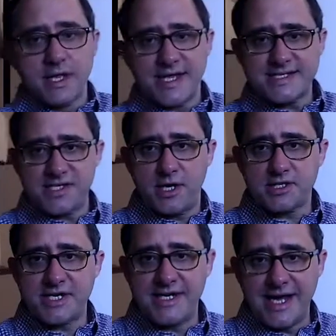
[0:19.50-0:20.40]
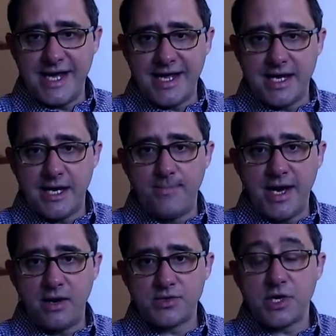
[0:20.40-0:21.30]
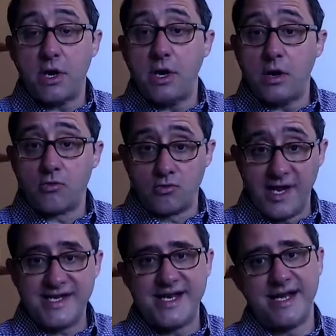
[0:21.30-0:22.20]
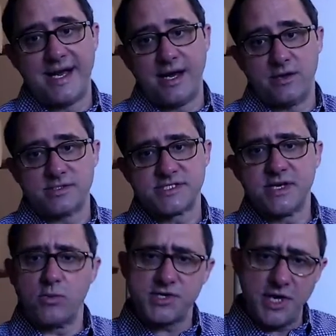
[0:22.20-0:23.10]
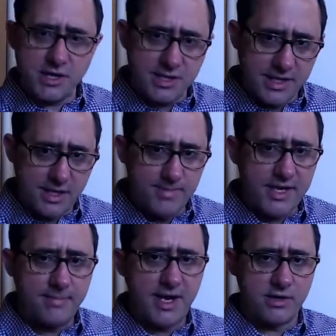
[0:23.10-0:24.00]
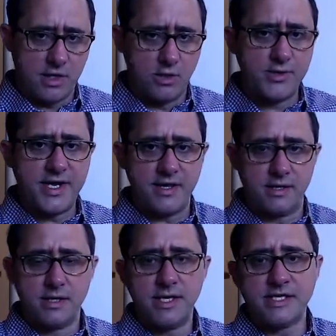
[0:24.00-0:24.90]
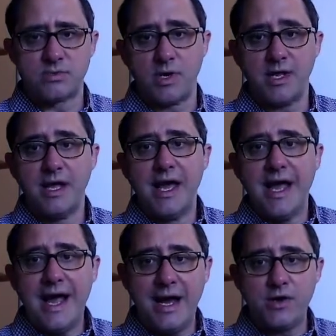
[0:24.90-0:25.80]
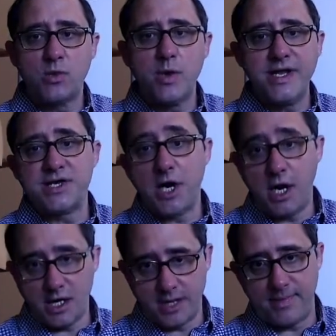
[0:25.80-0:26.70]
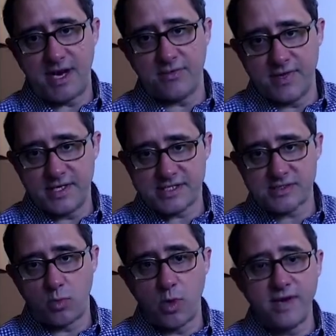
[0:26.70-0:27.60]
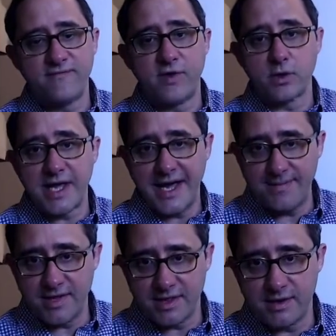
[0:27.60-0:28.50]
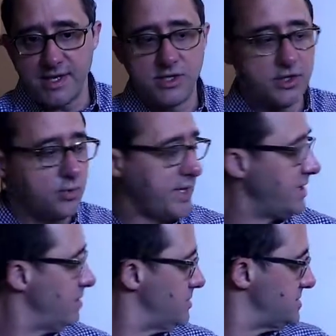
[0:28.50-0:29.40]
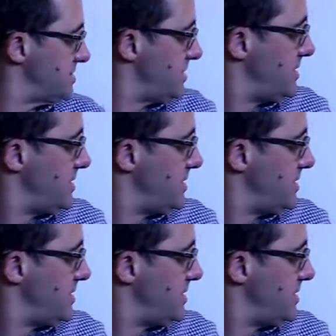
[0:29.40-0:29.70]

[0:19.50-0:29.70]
let's talk today about renting a house, and we'll talk a little bit about owning as well. How do we talk about this? What vocabulary do we use?